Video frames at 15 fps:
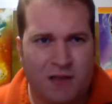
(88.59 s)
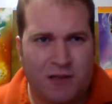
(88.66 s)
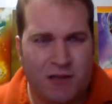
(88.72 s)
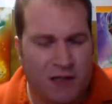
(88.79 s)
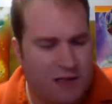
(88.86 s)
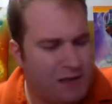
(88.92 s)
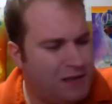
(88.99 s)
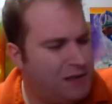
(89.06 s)

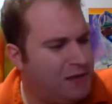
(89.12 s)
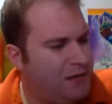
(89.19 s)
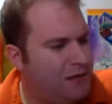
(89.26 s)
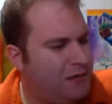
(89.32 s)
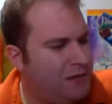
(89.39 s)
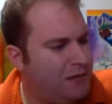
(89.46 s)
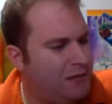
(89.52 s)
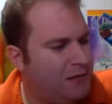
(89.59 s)
just
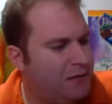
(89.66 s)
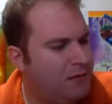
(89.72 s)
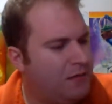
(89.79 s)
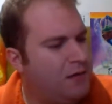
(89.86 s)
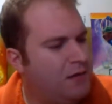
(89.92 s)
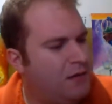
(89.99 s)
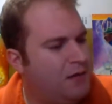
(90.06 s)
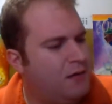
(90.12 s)

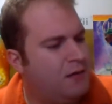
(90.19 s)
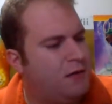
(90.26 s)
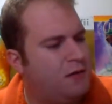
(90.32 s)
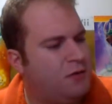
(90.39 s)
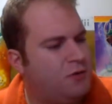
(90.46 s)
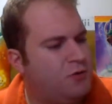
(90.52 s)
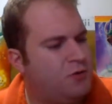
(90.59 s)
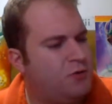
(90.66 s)

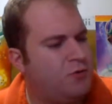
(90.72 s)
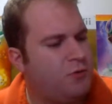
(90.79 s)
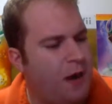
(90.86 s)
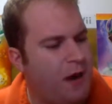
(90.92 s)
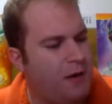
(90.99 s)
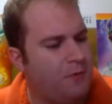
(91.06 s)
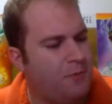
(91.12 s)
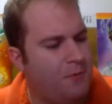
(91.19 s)

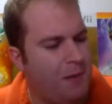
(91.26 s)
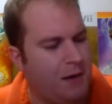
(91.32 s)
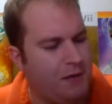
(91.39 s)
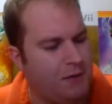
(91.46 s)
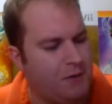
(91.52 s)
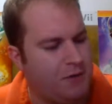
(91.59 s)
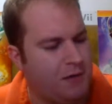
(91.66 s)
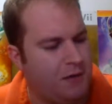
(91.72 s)
try to remind
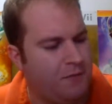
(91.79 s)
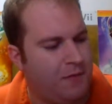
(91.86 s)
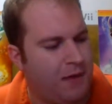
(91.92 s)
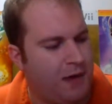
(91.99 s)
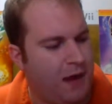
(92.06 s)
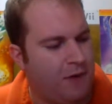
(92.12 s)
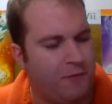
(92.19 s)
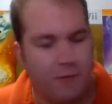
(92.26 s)
yourself
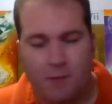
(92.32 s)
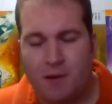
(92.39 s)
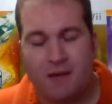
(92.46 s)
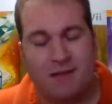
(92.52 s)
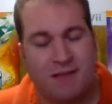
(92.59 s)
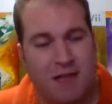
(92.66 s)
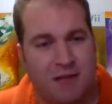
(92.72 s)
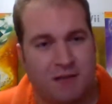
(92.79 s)
that everyone
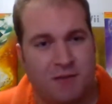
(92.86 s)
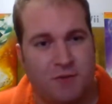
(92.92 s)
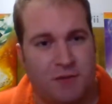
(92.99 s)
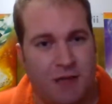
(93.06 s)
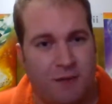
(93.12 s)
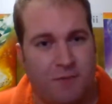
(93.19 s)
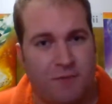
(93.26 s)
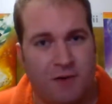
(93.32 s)
else has those
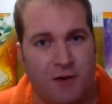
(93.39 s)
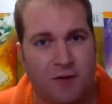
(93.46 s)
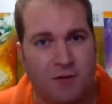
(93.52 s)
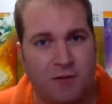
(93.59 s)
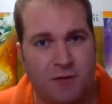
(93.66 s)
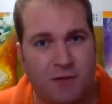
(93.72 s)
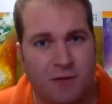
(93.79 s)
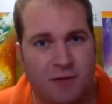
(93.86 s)
same
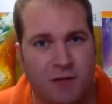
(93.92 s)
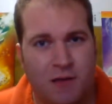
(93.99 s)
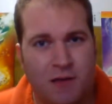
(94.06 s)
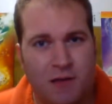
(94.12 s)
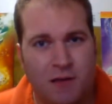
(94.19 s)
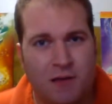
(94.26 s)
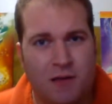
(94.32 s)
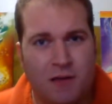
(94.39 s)
fears.
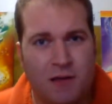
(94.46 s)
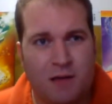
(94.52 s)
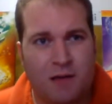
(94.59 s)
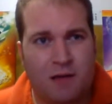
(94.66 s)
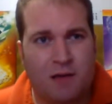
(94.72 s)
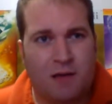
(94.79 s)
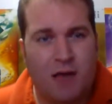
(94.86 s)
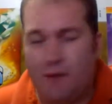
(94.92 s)

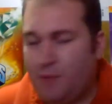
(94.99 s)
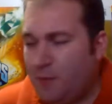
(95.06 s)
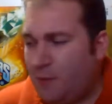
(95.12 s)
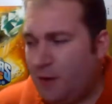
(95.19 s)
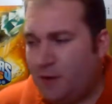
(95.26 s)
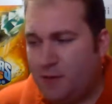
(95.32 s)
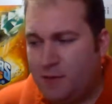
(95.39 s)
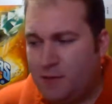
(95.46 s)

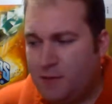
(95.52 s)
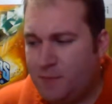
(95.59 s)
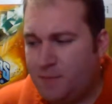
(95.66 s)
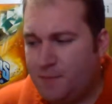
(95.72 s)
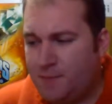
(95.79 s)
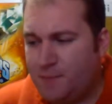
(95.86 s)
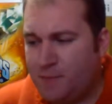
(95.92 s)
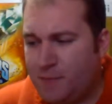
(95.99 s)
Everyone.
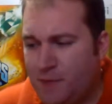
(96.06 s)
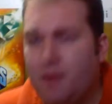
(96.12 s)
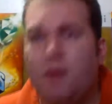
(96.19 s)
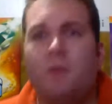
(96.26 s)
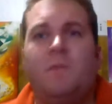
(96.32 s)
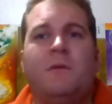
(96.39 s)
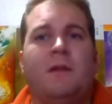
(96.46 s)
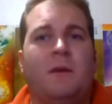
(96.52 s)
And
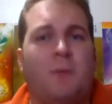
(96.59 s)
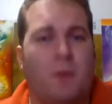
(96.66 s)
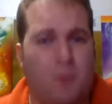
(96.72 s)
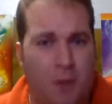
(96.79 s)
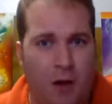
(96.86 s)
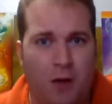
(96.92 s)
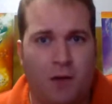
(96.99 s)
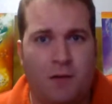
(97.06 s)
hopefully we're
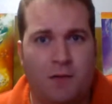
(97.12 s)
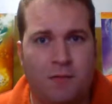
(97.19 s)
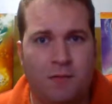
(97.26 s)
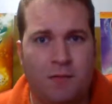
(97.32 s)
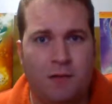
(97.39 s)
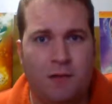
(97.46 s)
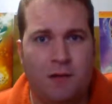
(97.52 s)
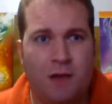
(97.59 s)
wrong.
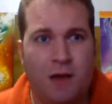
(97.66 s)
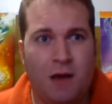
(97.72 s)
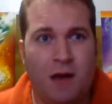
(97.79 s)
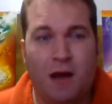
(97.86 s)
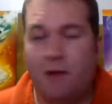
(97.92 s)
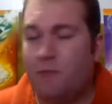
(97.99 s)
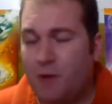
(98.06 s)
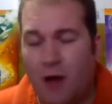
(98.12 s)

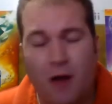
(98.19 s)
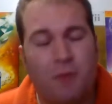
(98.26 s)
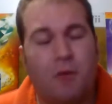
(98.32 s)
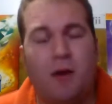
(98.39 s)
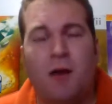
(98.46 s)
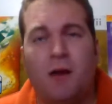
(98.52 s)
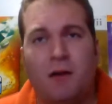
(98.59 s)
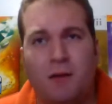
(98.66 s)
If we're not
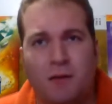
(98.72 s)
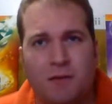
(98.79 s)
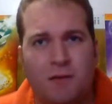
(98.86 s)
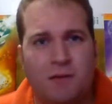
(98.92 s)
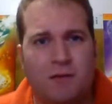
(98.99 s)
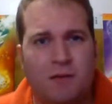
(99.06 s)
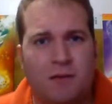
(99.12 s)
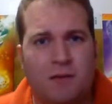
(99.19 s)
wrong,
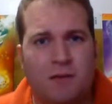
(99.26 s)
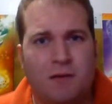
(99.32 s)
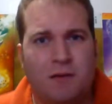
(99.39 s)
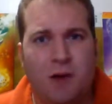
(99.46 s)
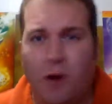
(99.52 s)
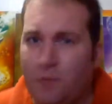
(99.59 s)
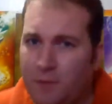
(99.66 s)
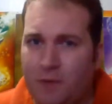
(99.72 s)

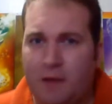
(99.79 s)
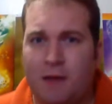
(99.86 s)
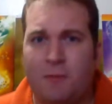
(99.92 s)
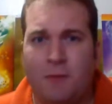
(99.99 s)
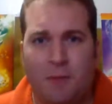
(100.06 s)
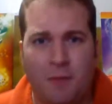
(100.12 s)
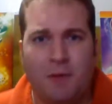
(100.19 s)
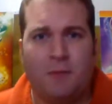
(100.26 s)
hopefully
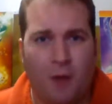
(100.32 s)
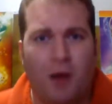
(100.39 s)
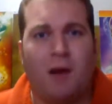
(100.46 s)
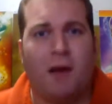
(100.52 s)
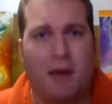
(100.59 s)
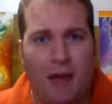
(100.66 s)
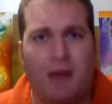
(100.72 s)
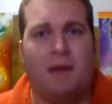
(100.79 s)
we'll be wrong
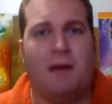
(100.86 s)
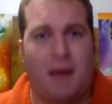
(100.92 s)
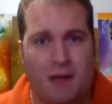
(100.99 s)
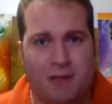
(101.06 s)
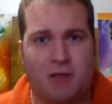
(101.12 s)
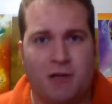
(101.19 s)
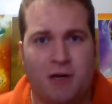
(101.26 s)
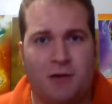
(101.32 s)
again
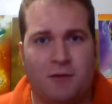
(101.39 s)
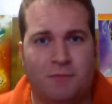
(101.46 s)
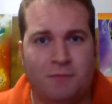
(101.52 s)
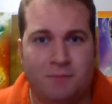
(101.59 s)
next year.